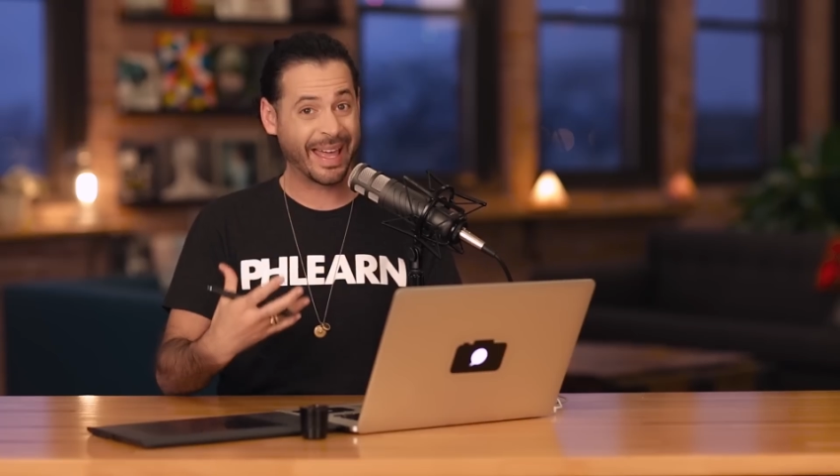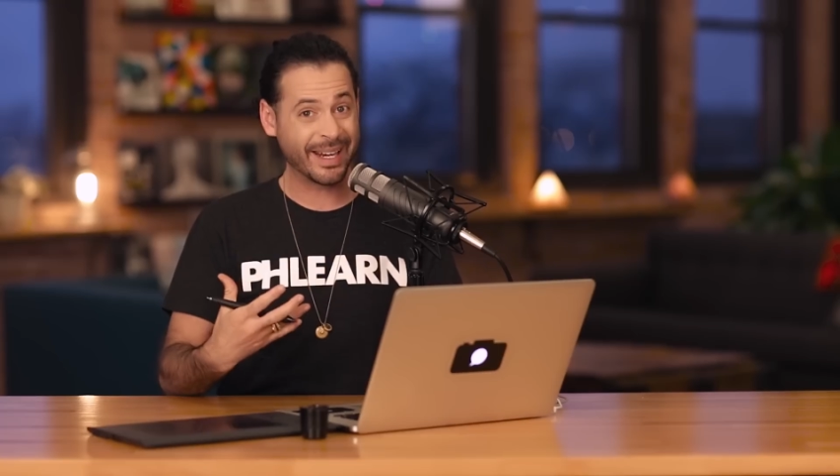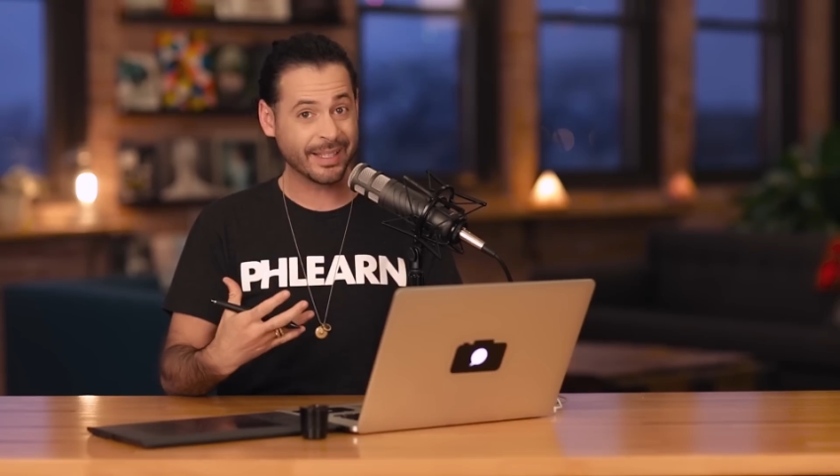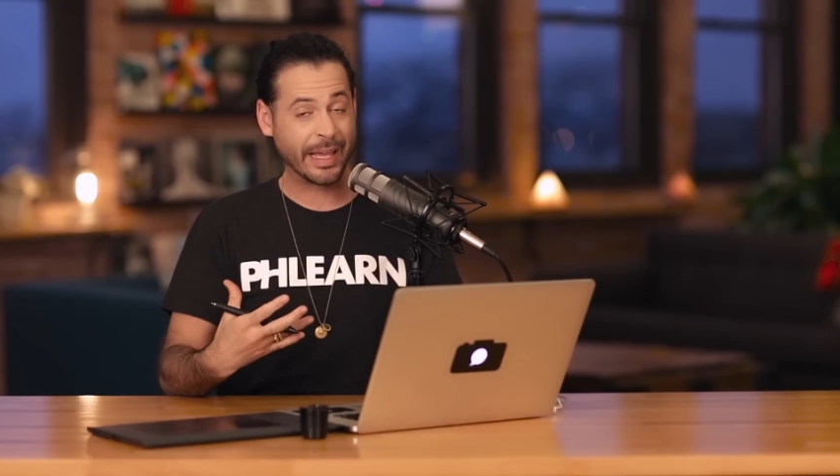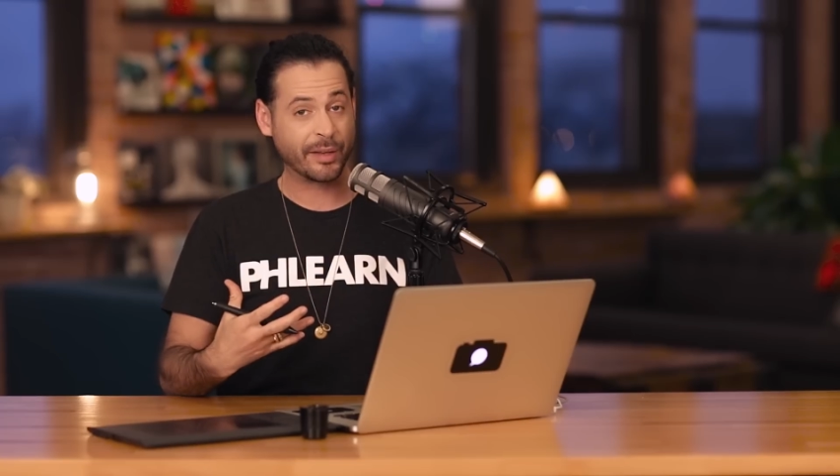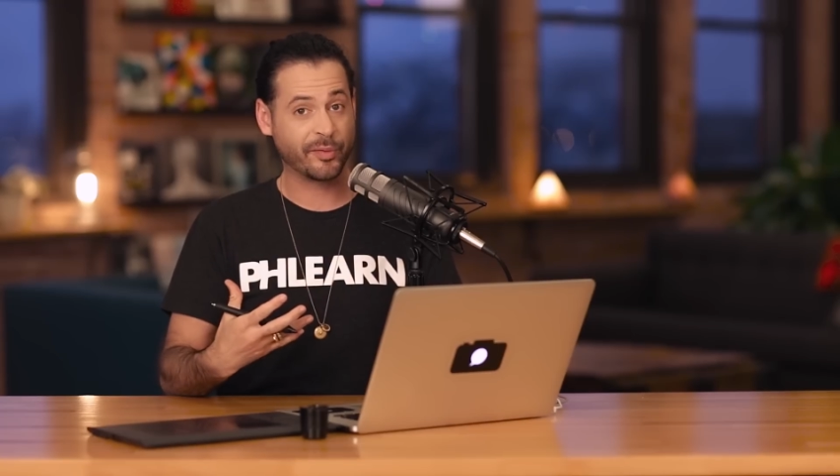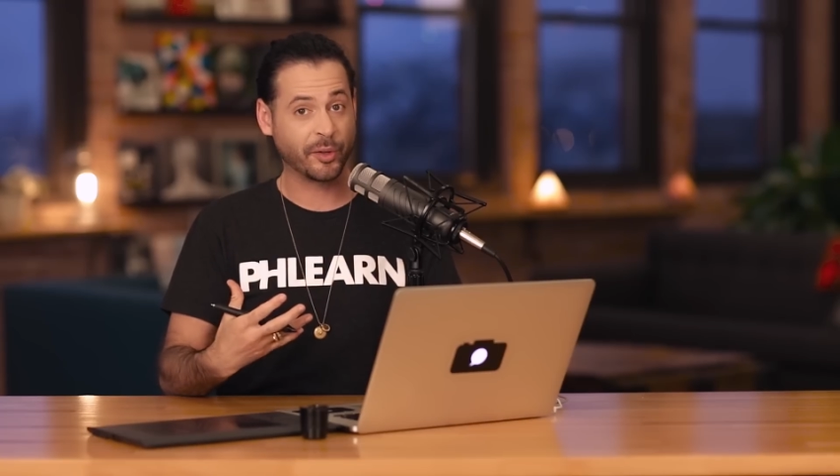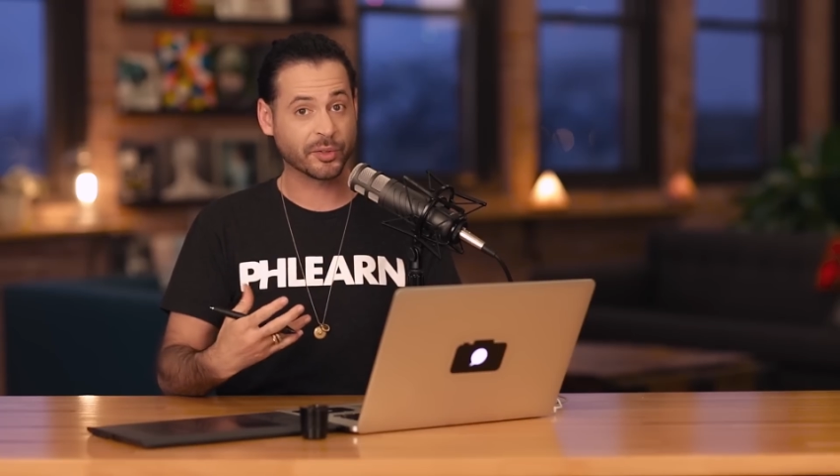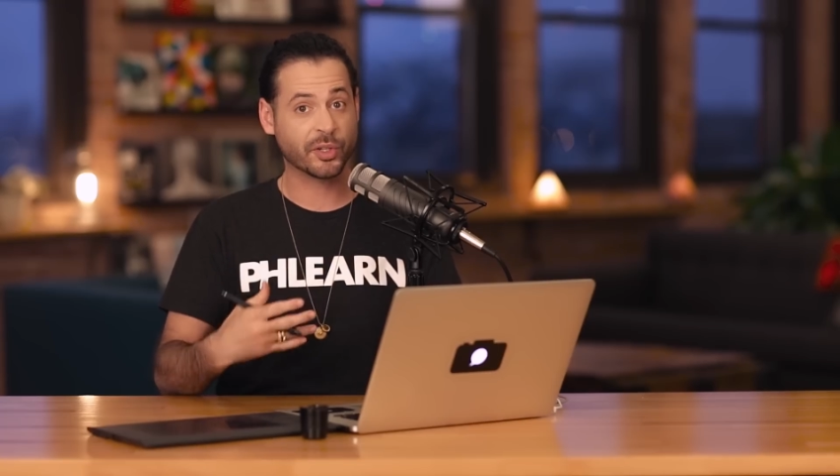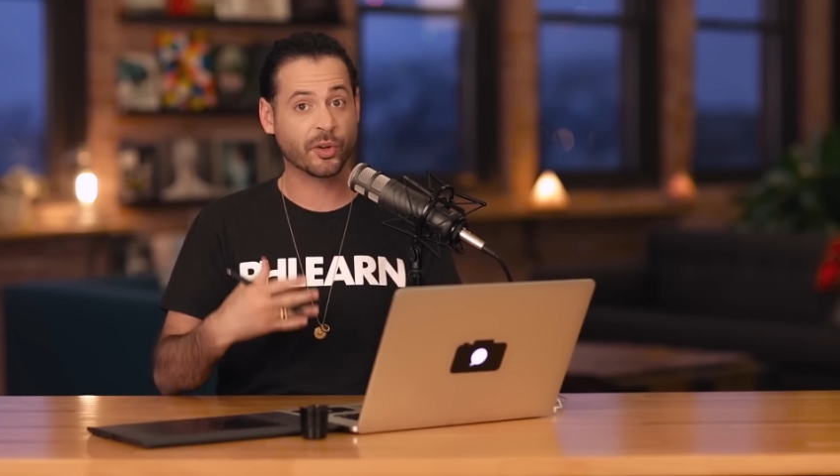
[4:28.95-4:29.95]
edit that
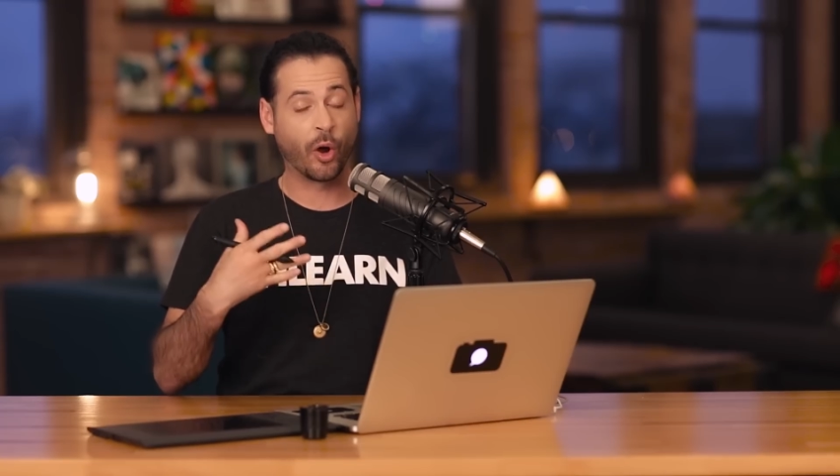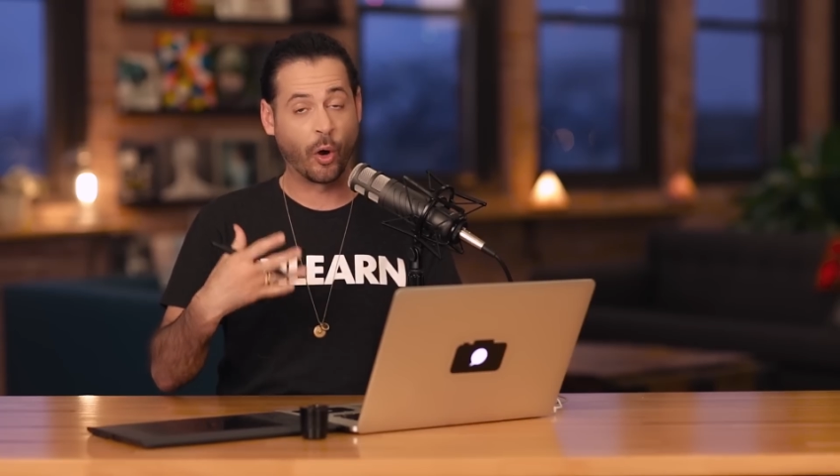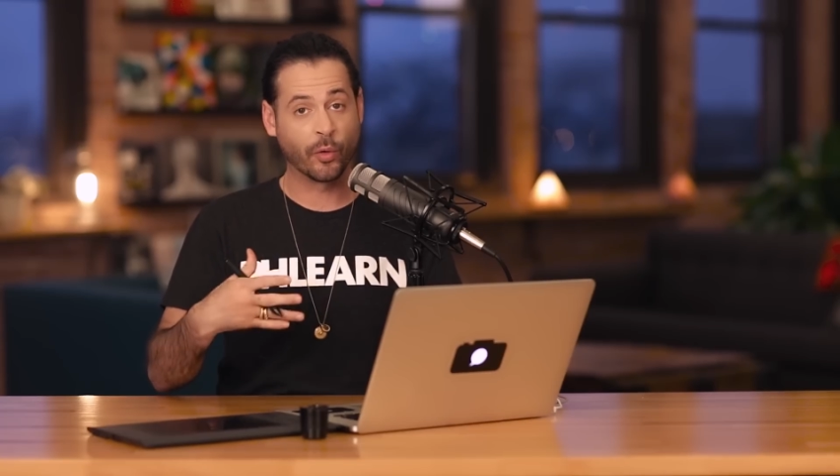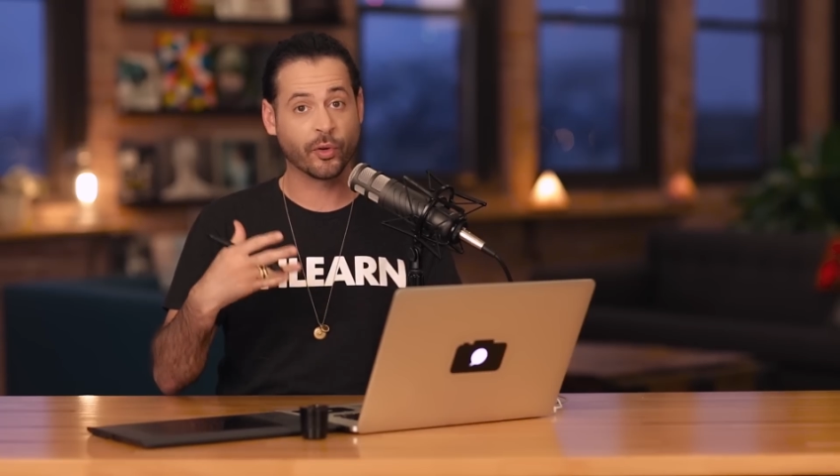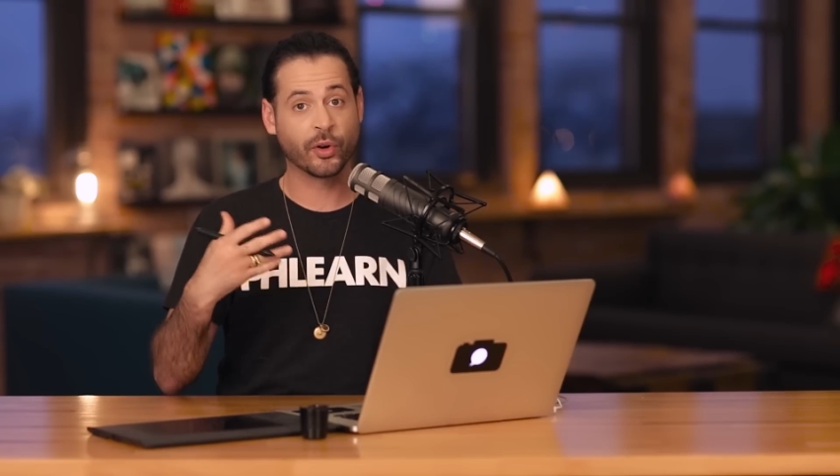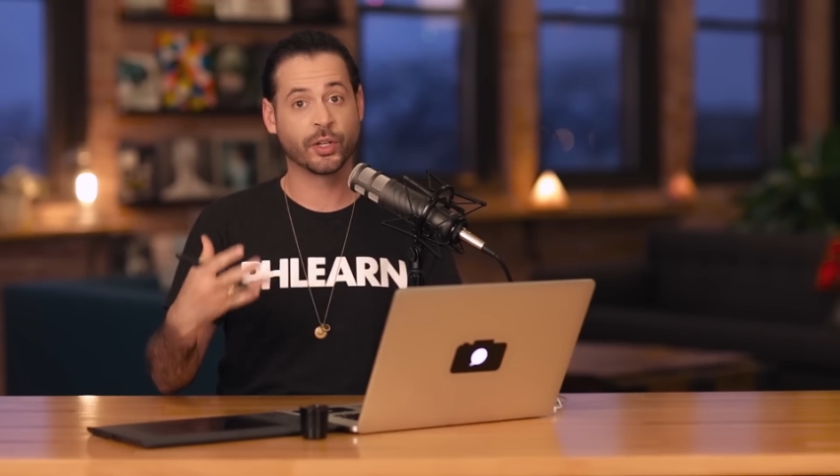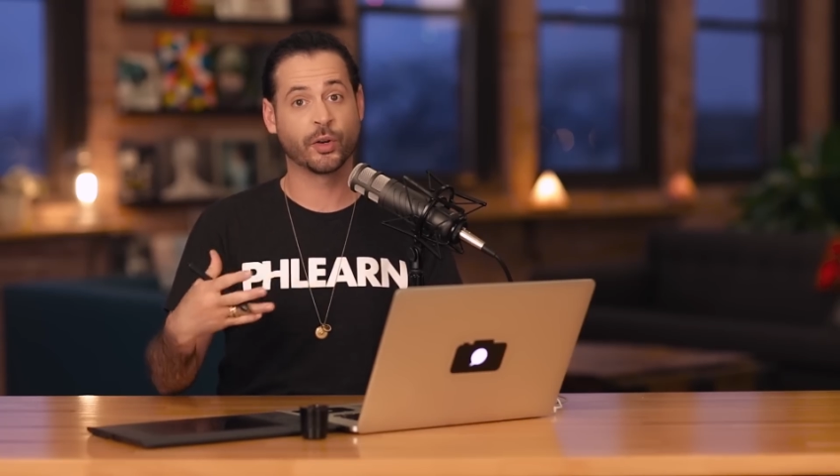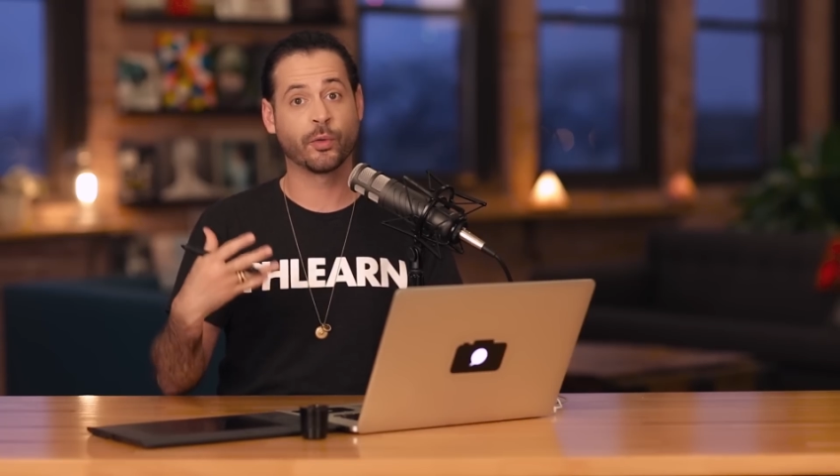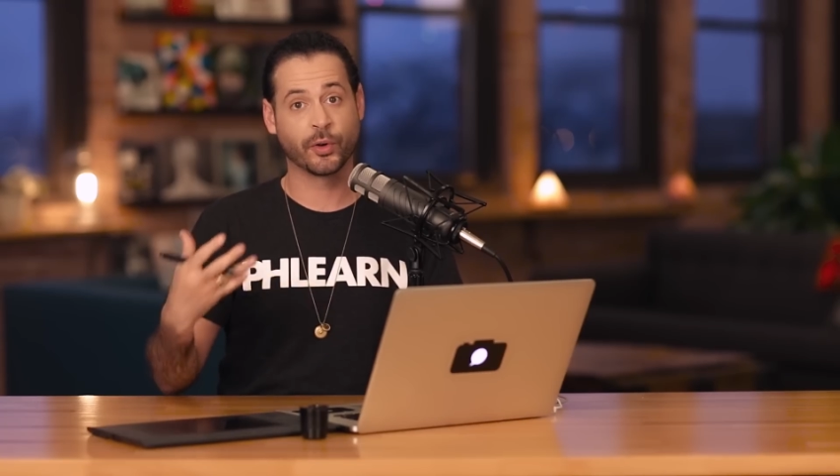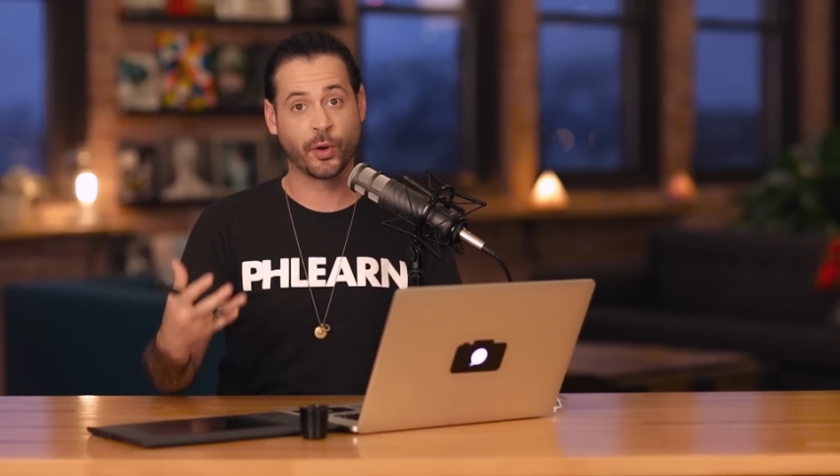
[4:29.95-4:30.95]
filter over and
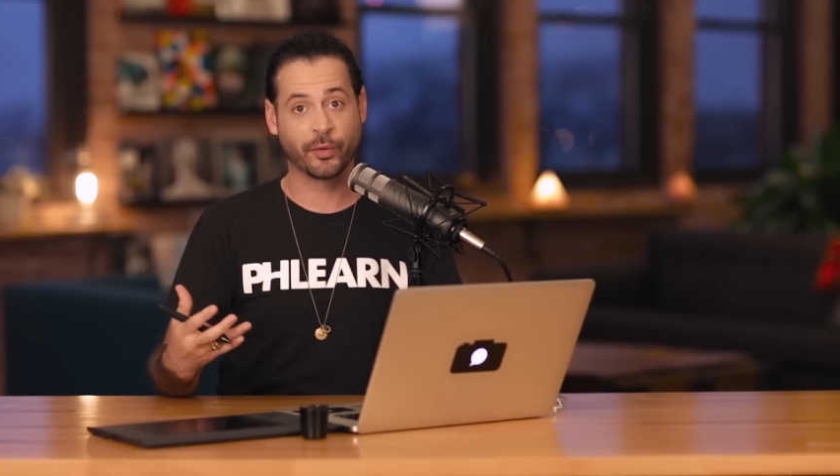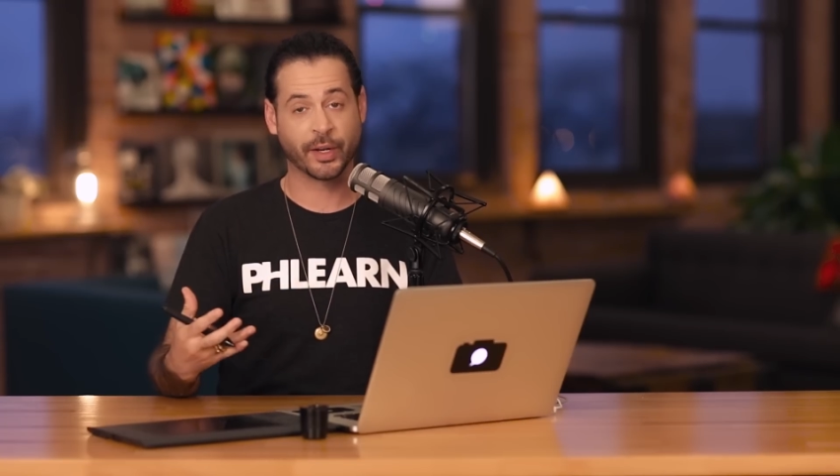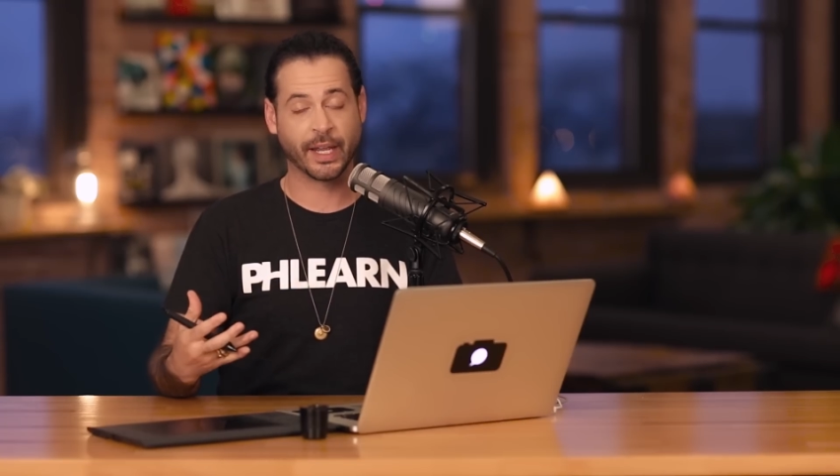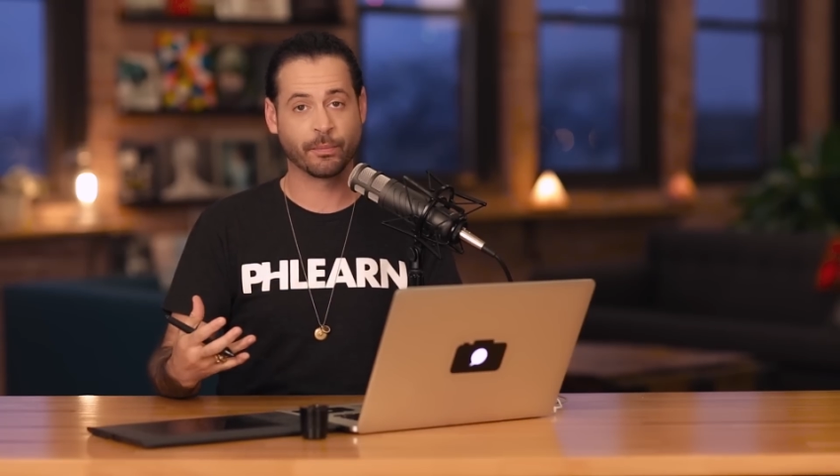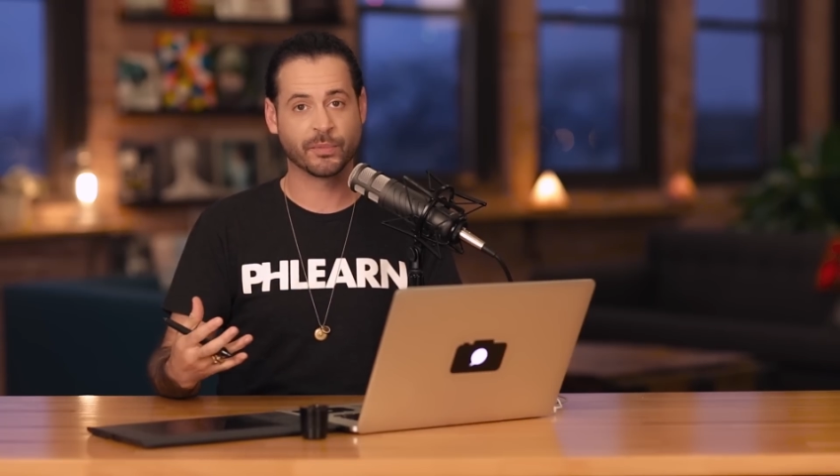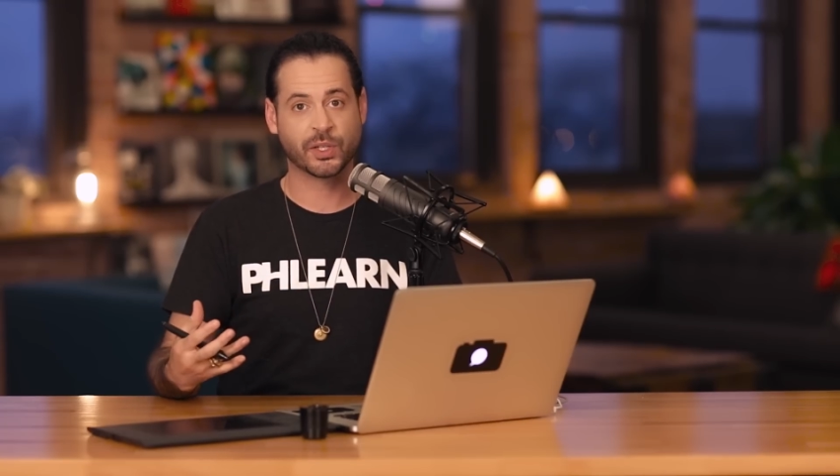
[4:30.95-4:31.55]
over and over again.